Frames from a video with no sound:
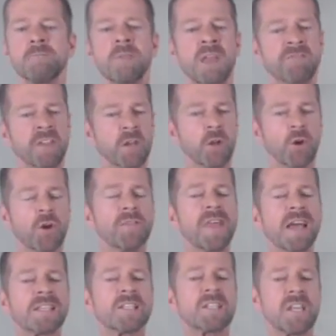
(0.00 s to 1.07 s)
if you look at
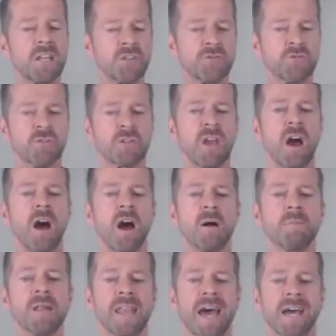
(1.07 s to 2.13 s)
that central
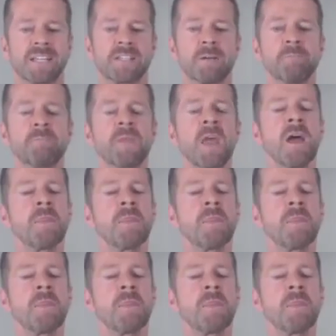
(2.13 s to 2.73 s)
carbon atom,